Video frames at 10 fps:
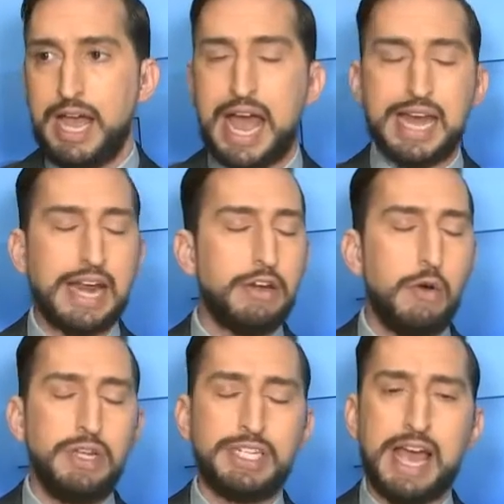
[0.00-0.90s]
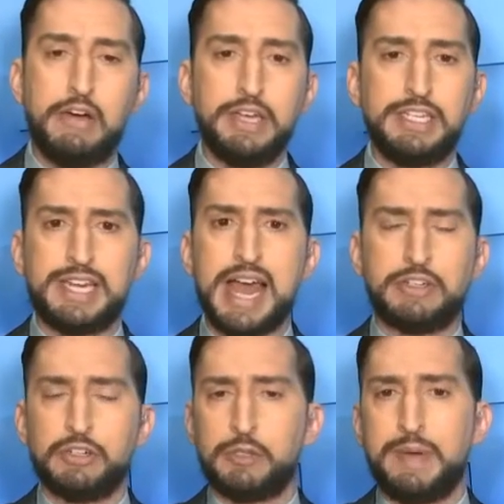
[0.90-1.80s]
And I know his counting
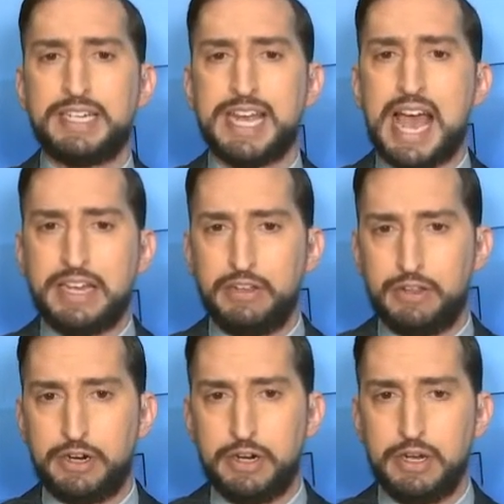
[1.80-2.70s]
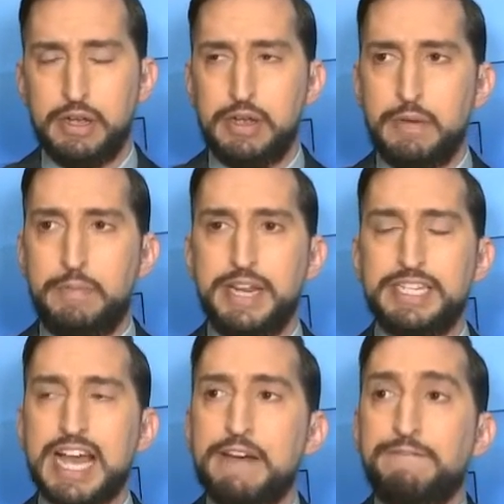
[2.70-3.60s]
stats are spectacular, but
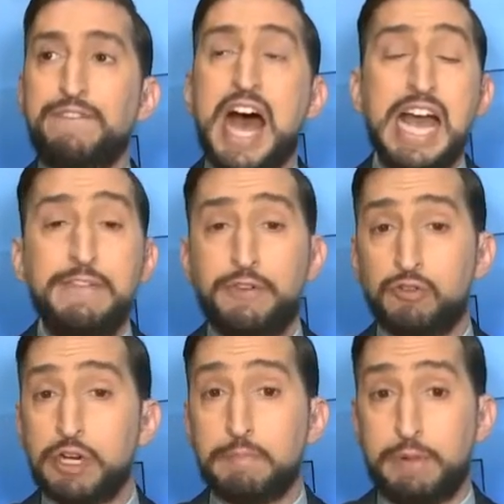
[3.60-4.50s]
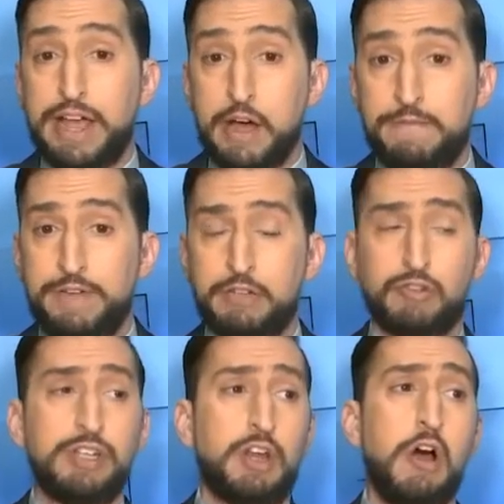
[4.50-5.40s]
he's got 5 career playoff
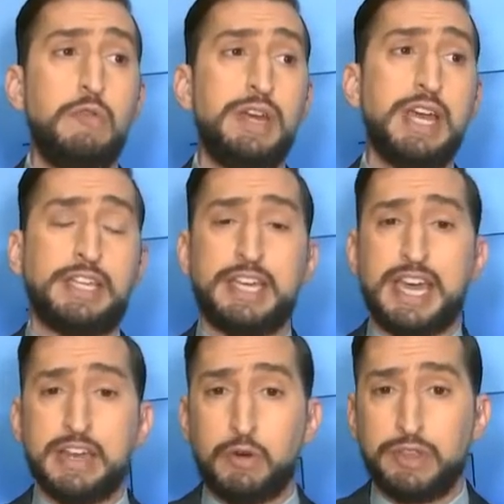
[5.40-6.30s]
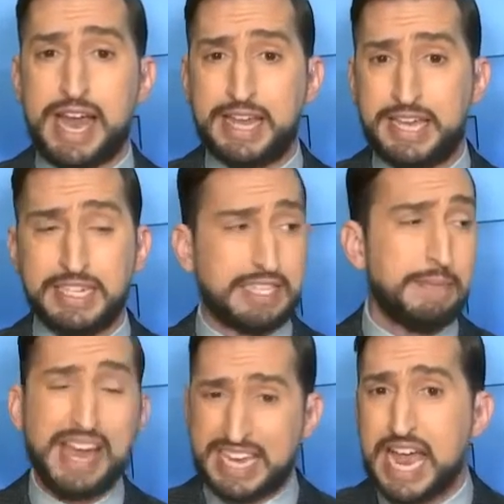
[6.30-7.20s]
victories. Oh, Nick, you can't hold that against him.
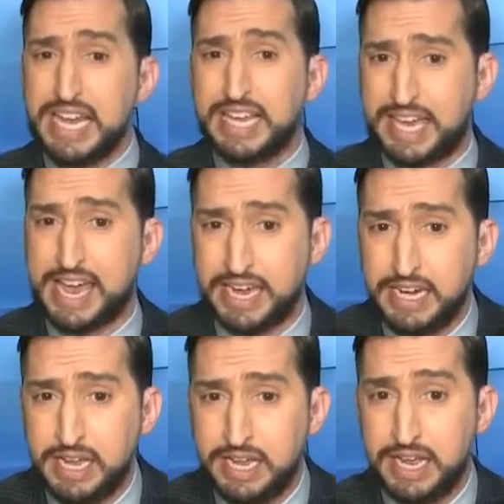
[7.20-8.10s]
I kind of can.